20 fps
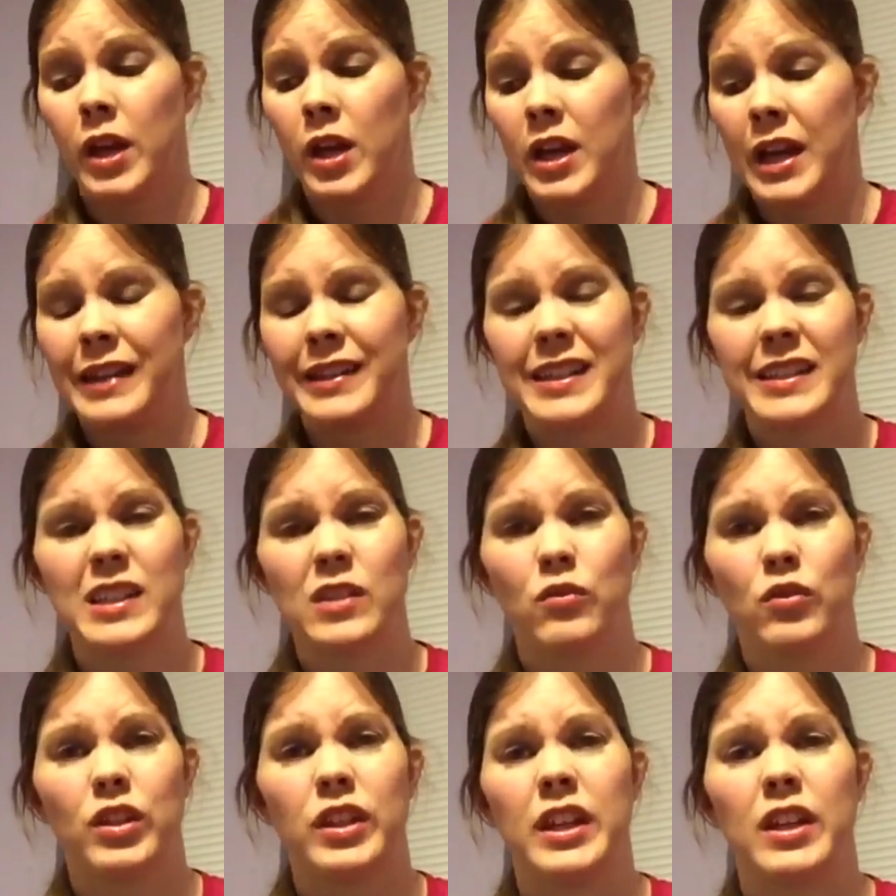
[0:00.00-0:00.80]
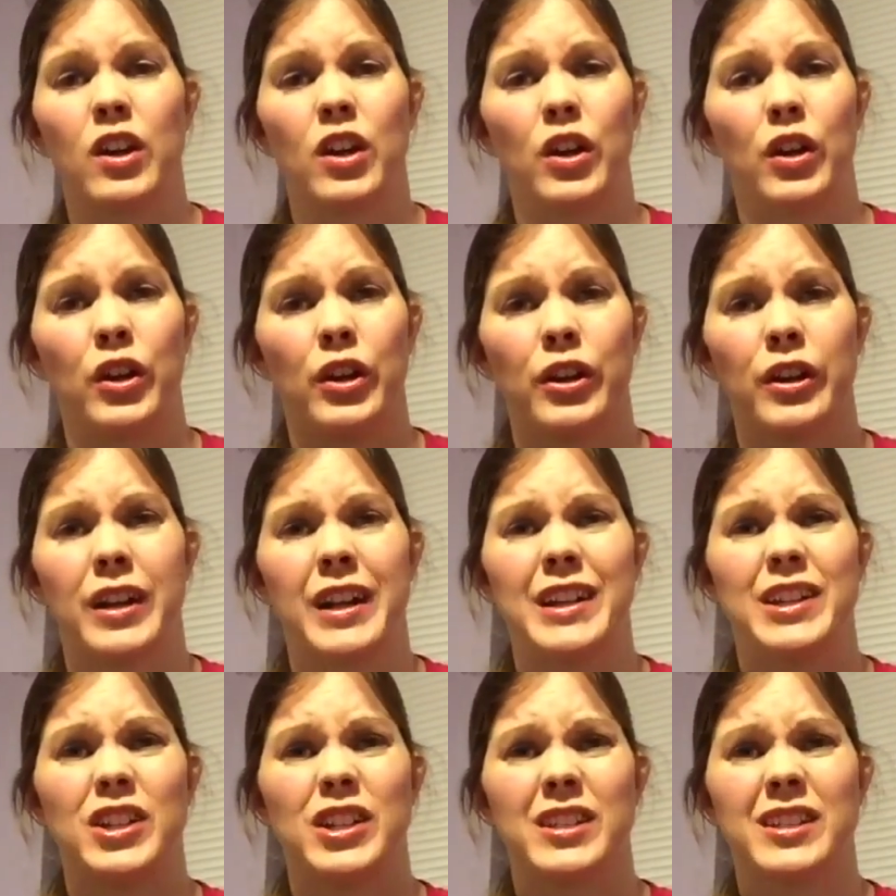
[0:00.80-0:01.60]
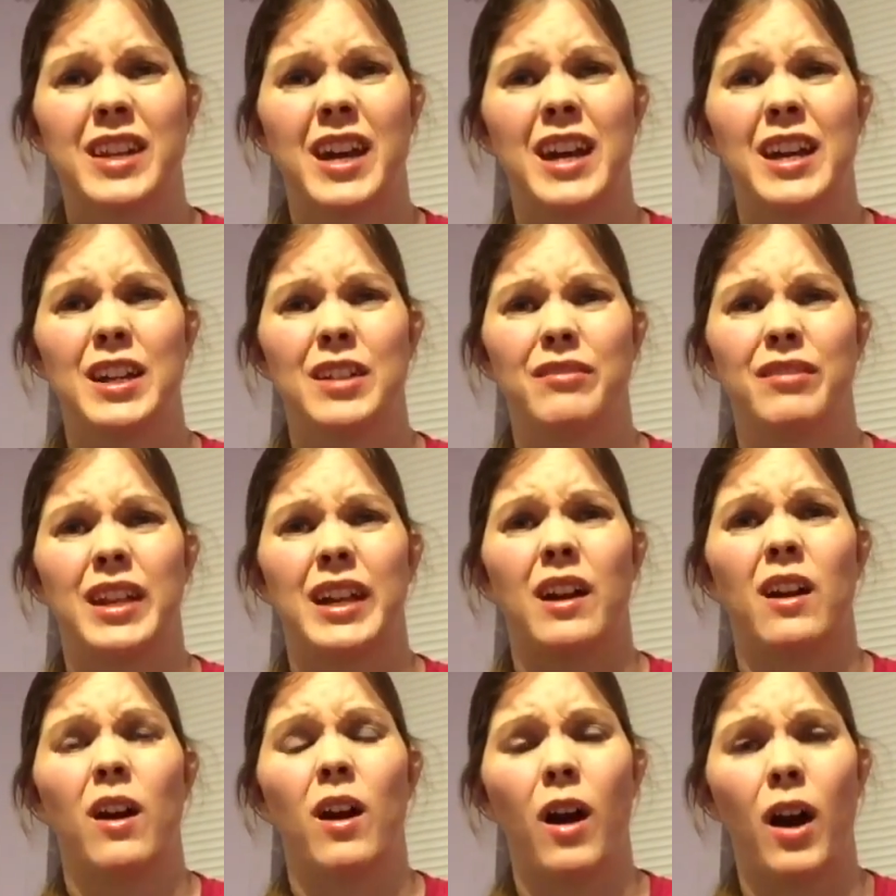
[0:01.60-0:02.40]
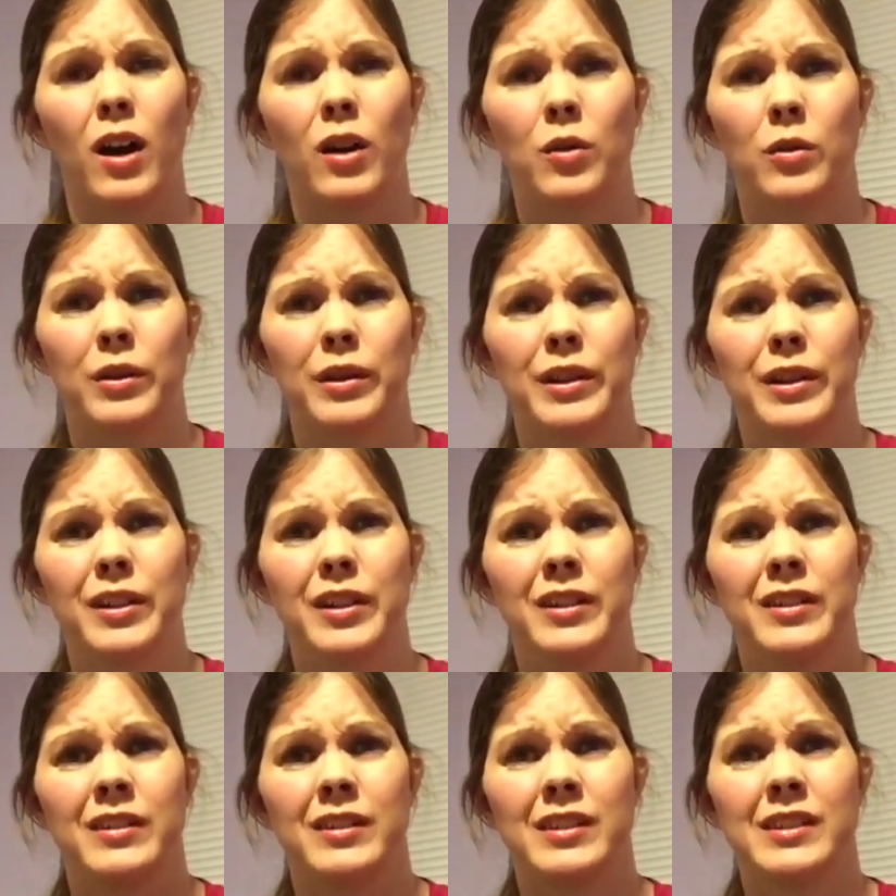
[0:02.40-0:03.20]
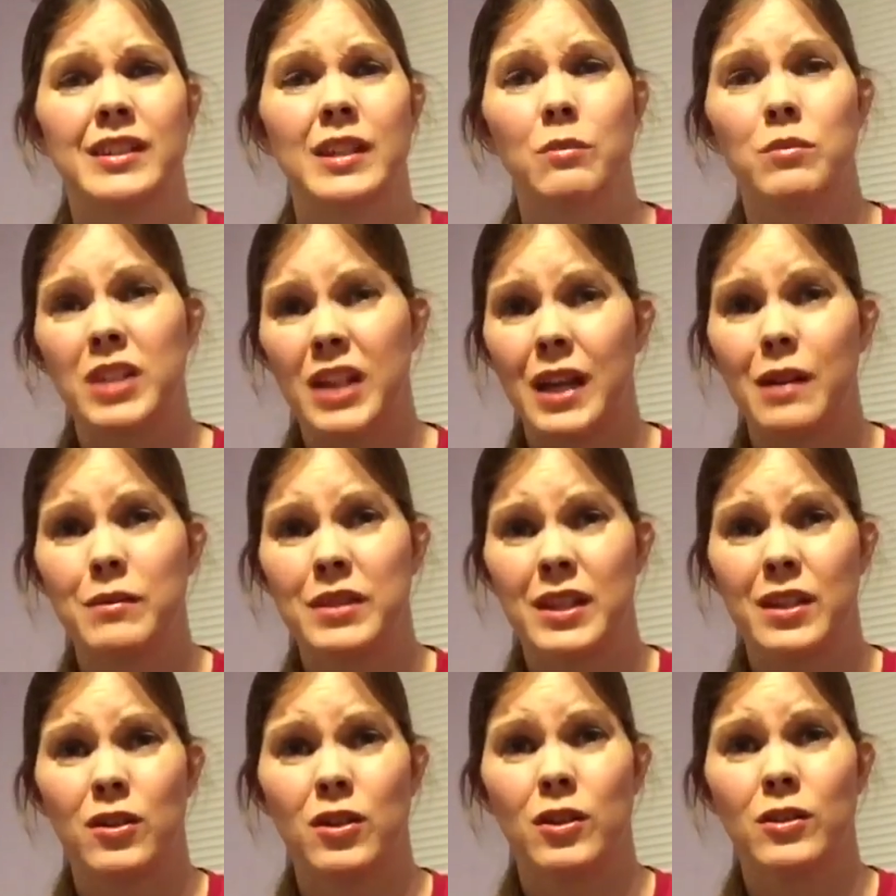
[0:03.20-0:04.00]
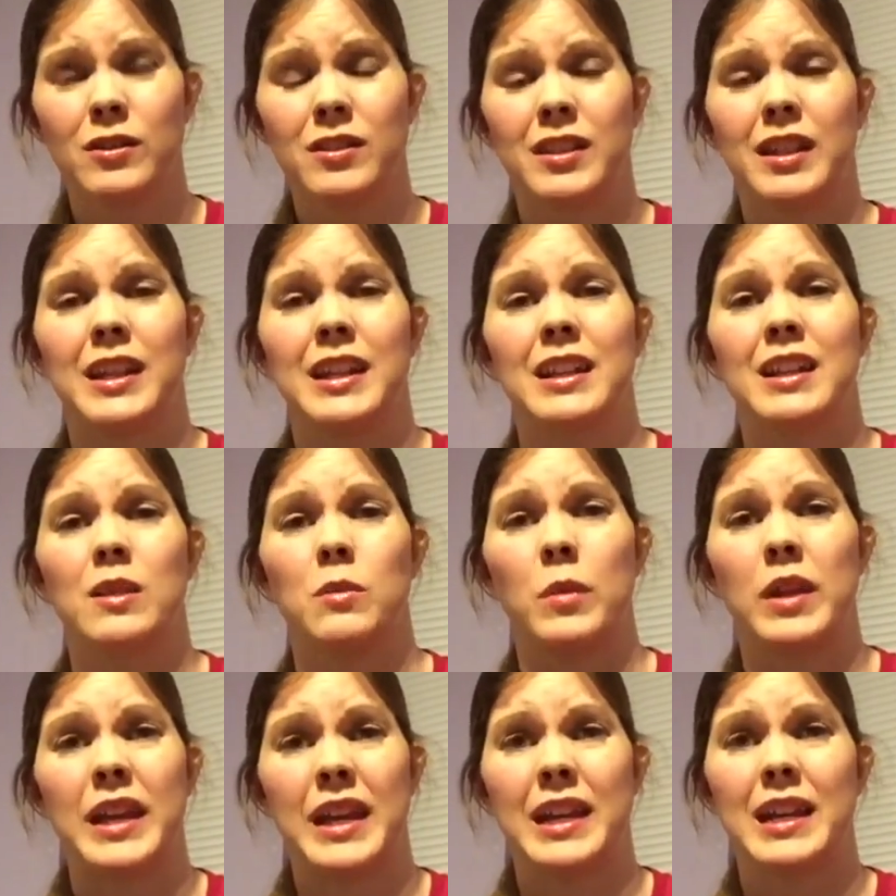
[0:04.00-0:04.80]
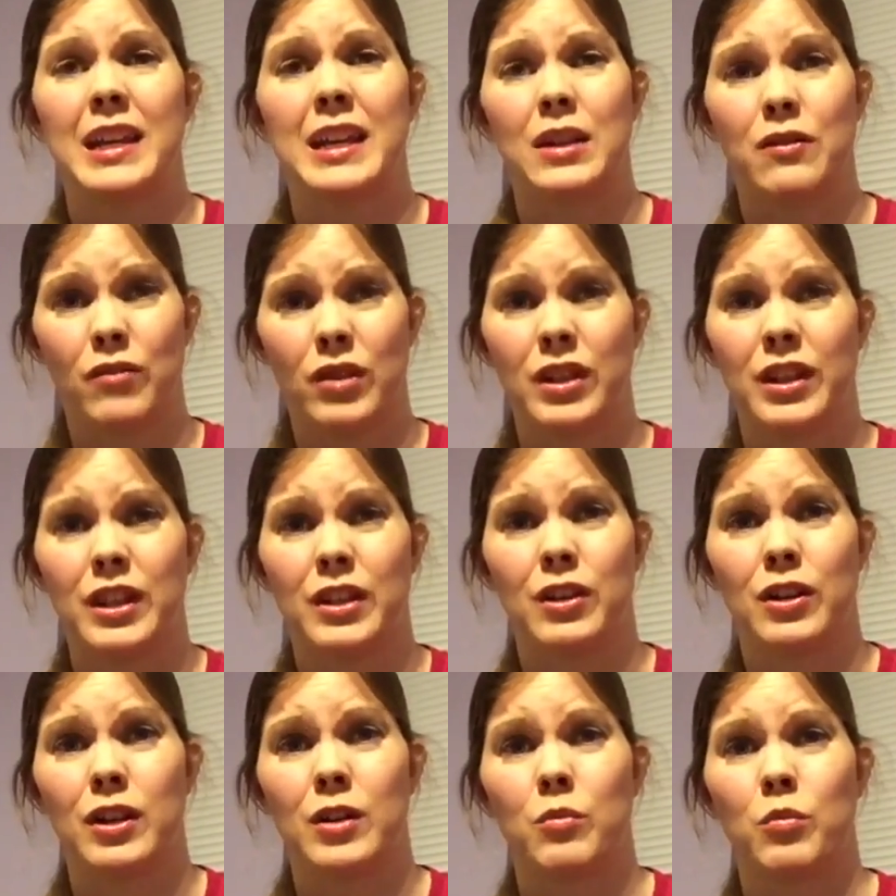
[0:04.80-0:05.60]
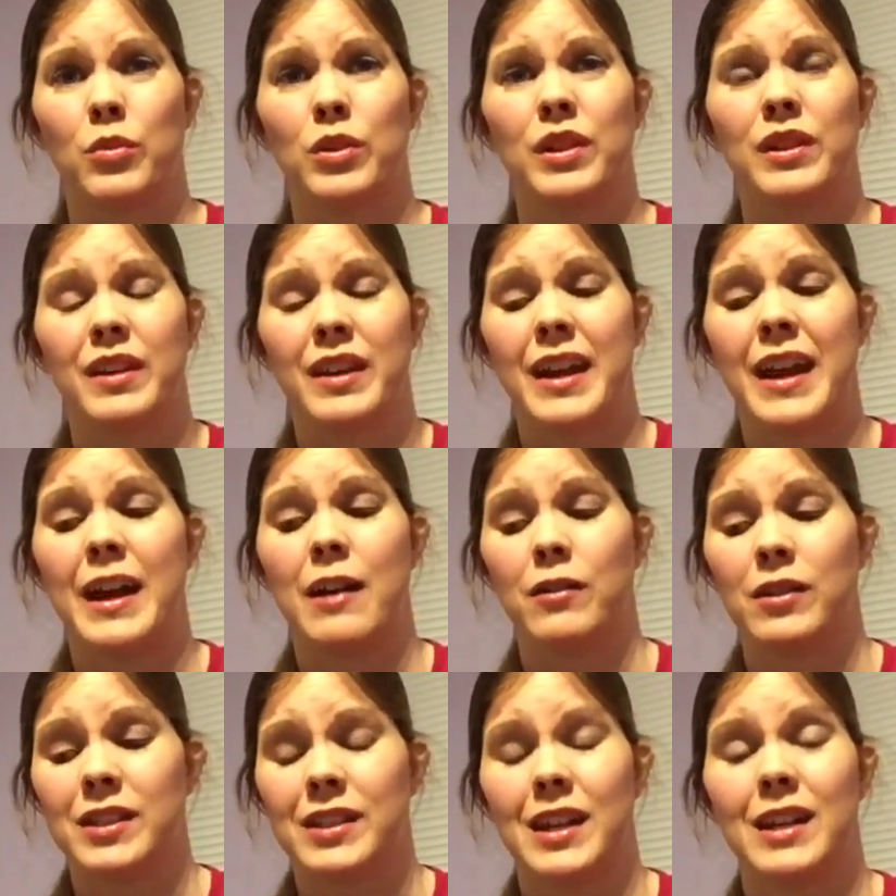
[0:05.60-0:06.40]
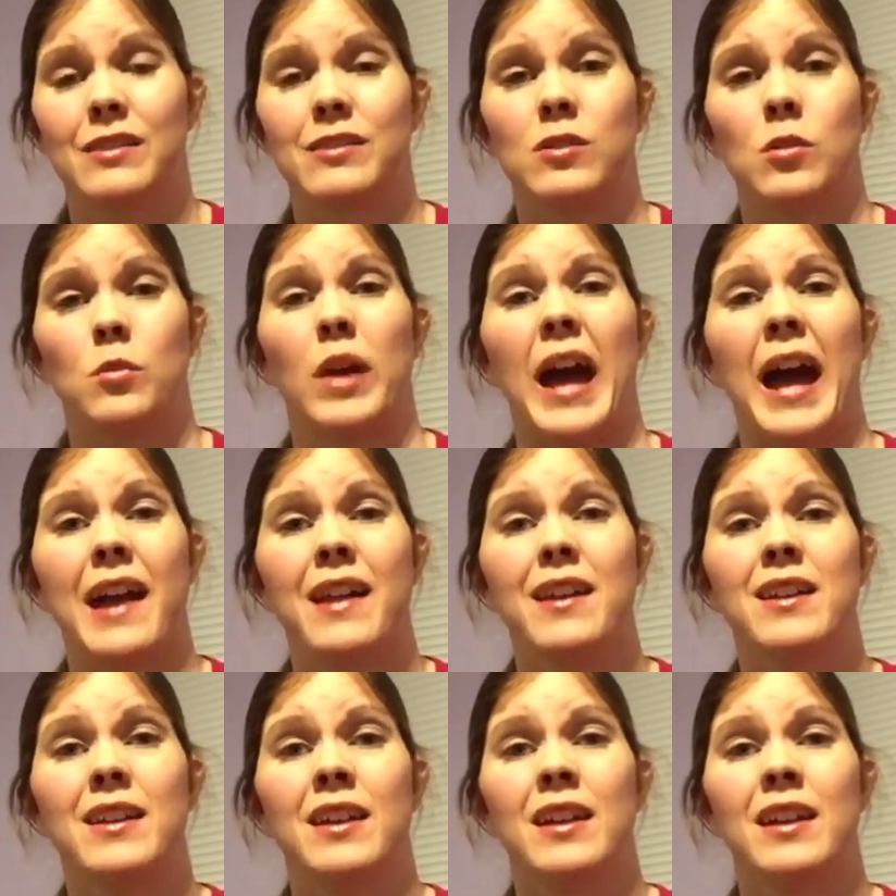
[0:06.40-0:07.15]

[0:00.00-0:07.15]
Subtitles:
It doesn't really hurt, it's just kind of like awkward. Sometimes it hurts, like in the beginning it really hurt, but now it's not so bad.